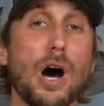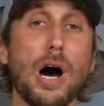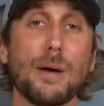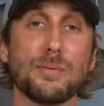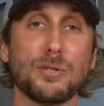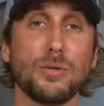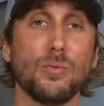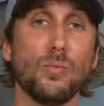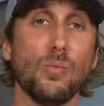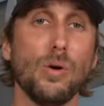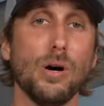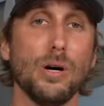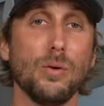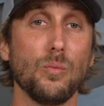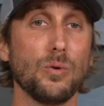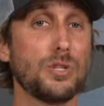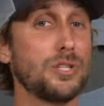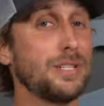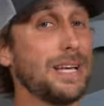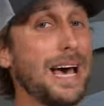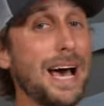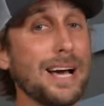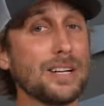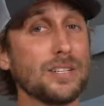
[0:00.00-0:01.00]
option one,
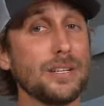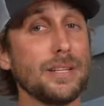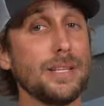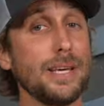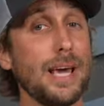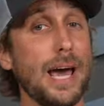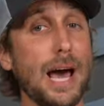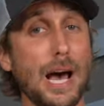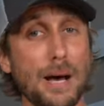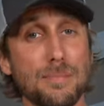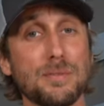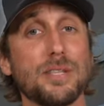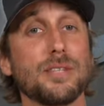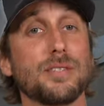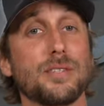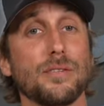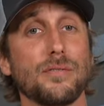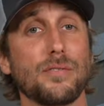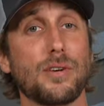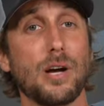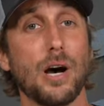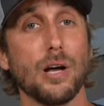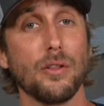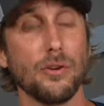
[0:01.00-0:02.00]
which is actually the absence
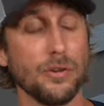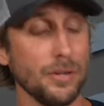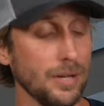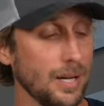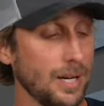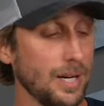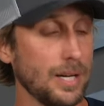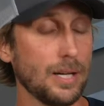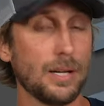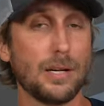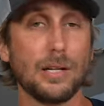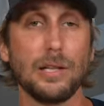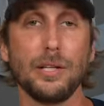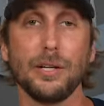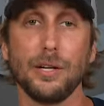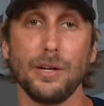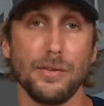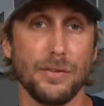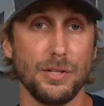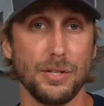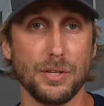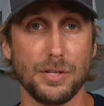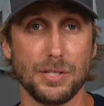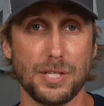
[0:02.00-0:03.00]
of color,
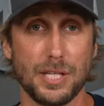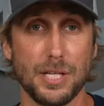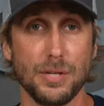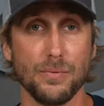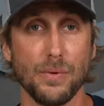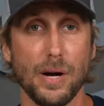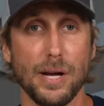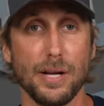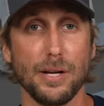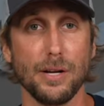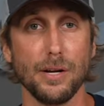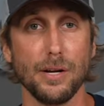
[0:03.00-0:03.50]
clear that you can see right